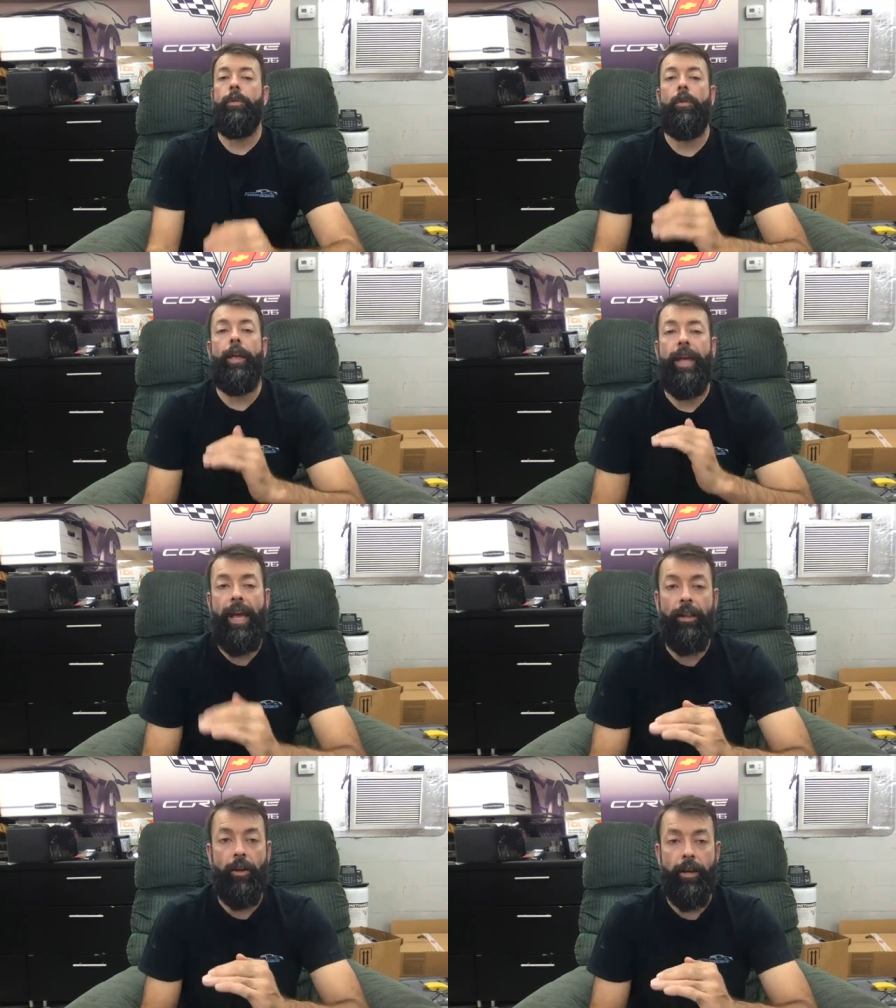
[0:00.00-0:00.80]
People are like,
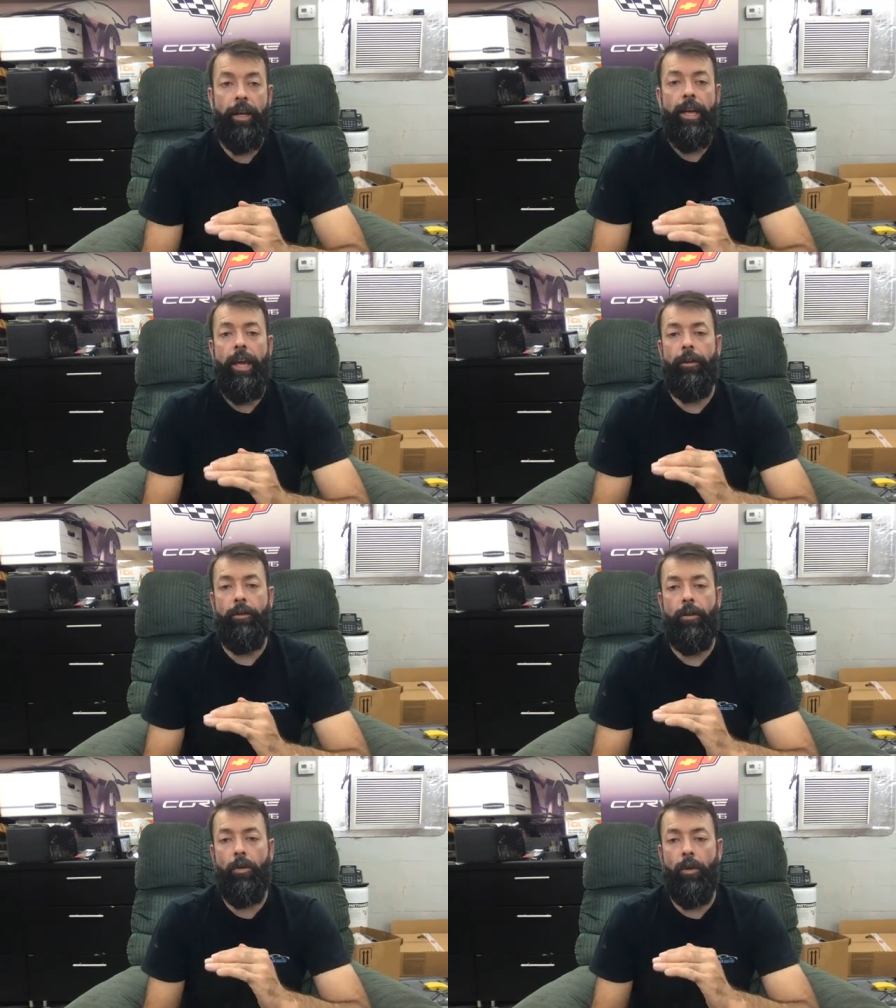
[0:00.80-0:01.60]
hey, look,
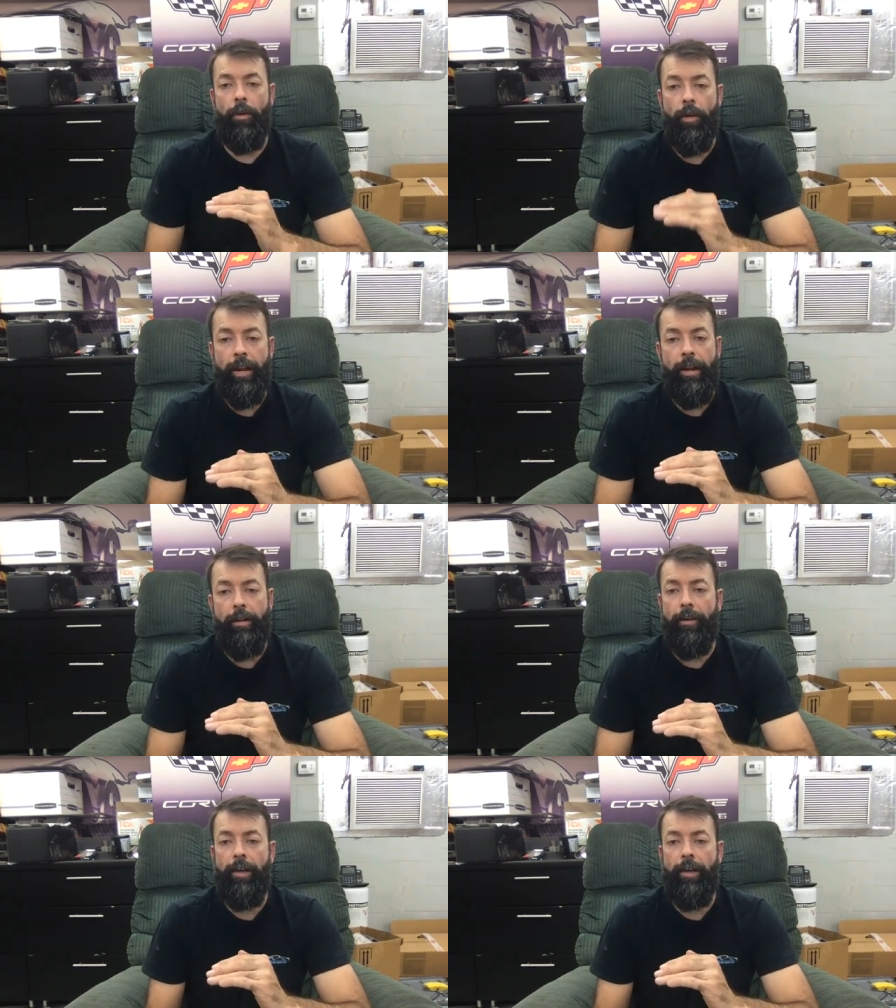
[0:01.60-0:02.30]
if you're going to run E85,